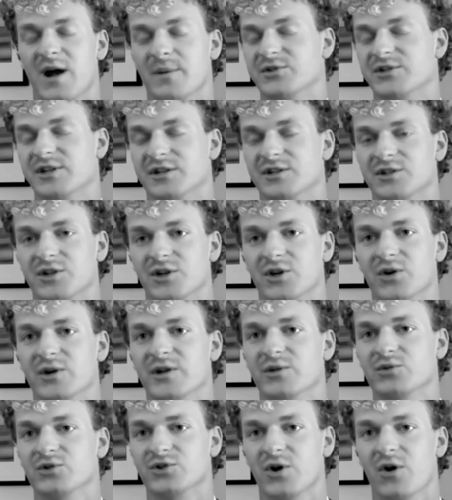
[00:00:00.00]
I'm 6'2" and
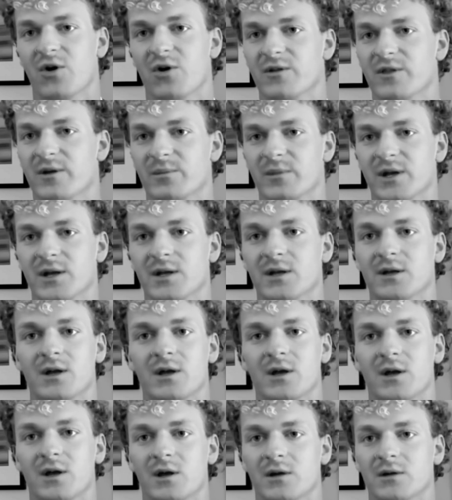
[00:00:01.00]
he was taller than me.
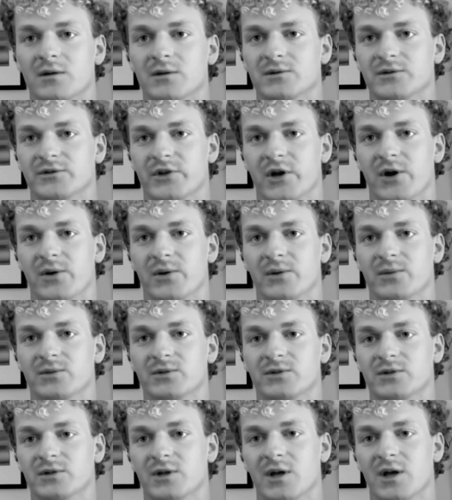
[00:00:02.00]
So it
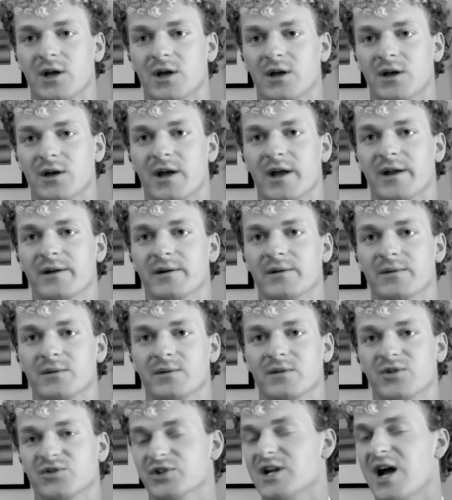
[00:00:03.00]
was, and
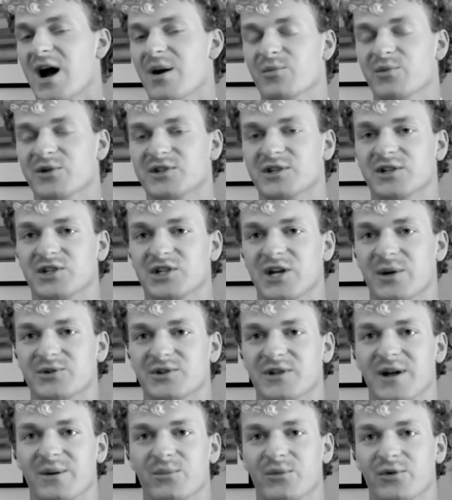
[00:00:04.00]
there's a common
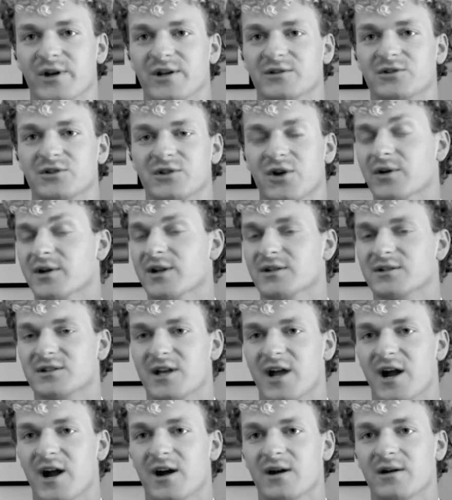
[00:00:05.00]
misconception that Marines don't get
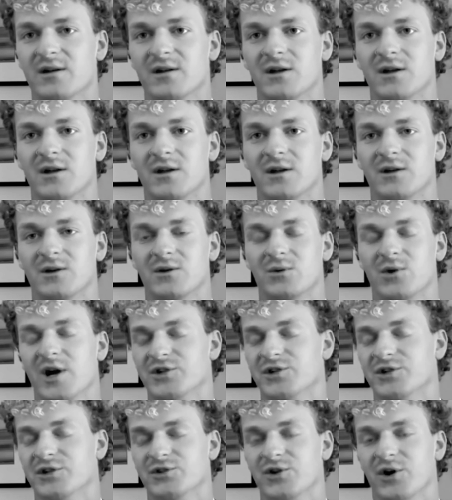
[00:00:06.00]
scared. We're
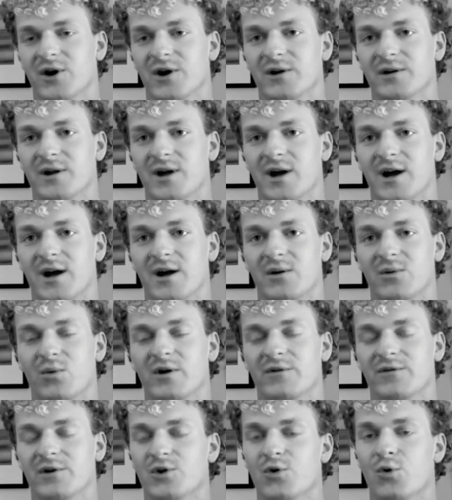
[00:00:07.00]
actually taught
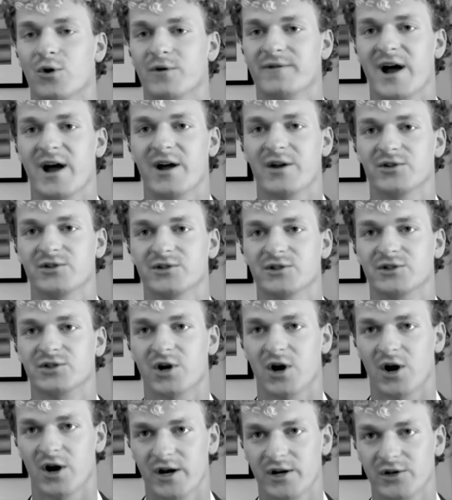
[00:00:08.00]
one of our core values is
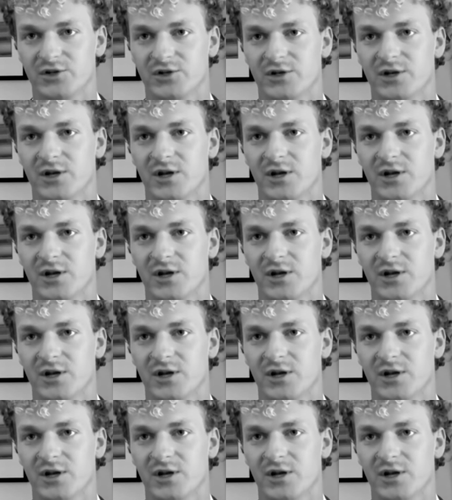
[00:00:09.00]
courage.